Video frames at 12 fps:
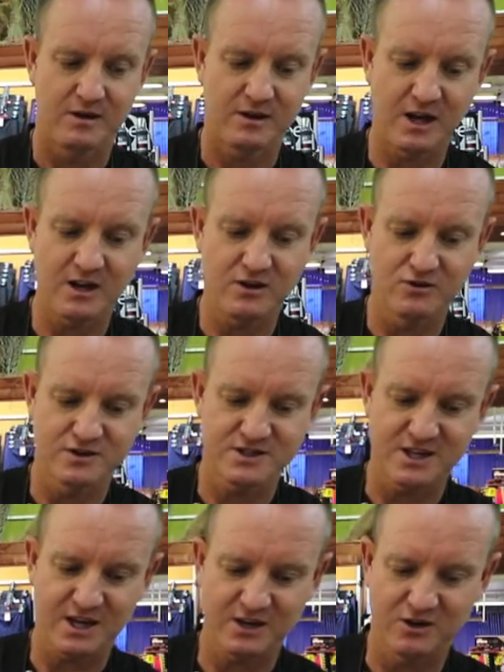Take your
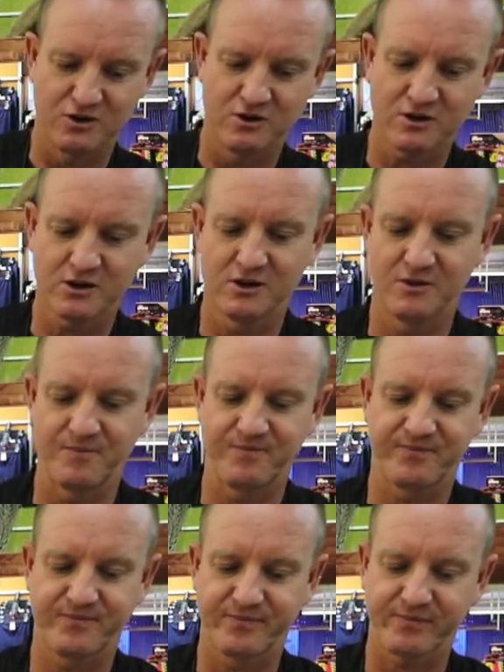second hook.
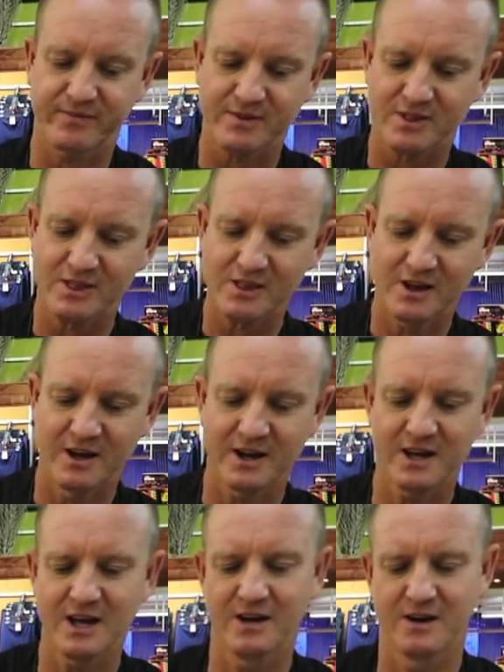And
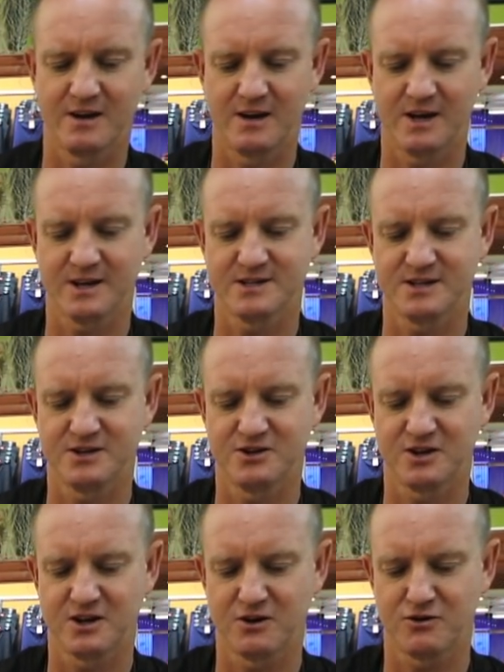again, like I said, you're
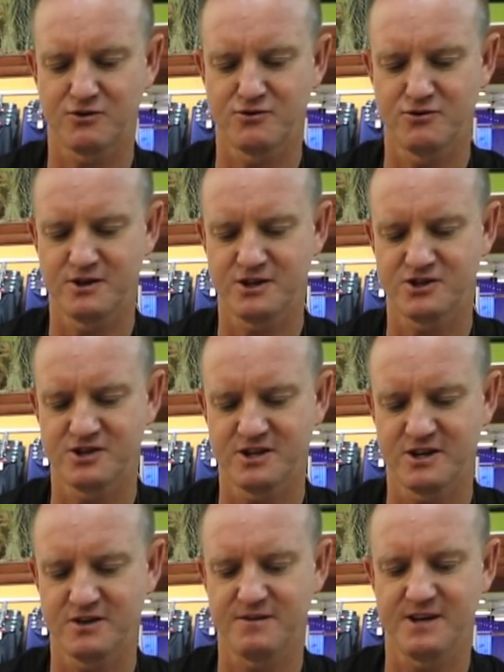going to go through the
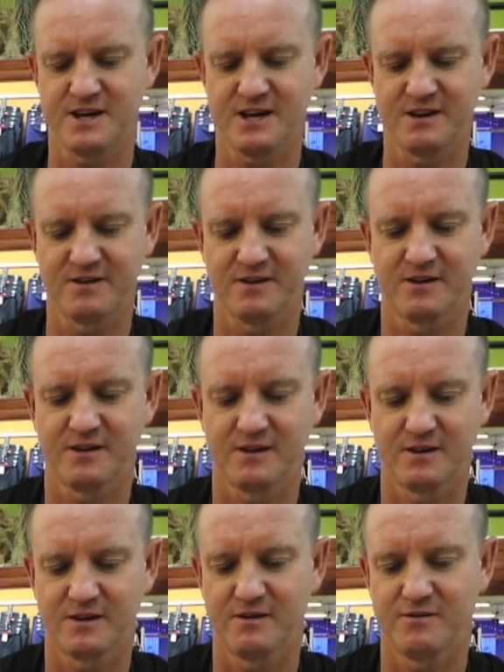chin over here.
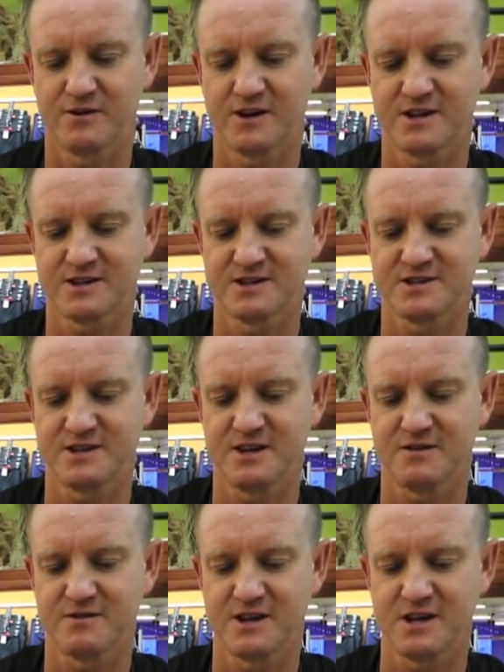If you guys can see
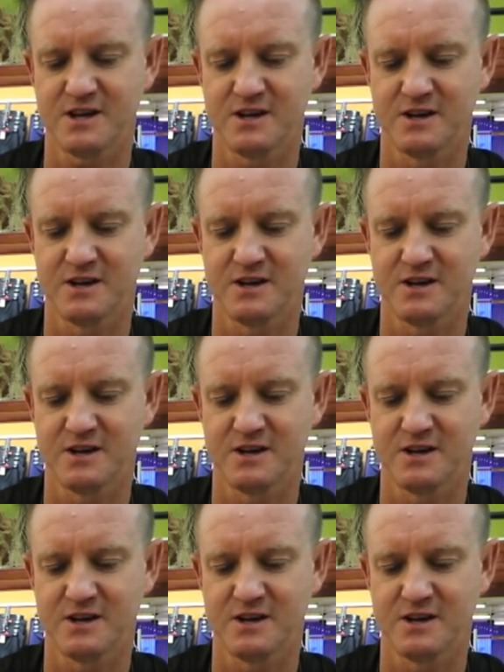over there.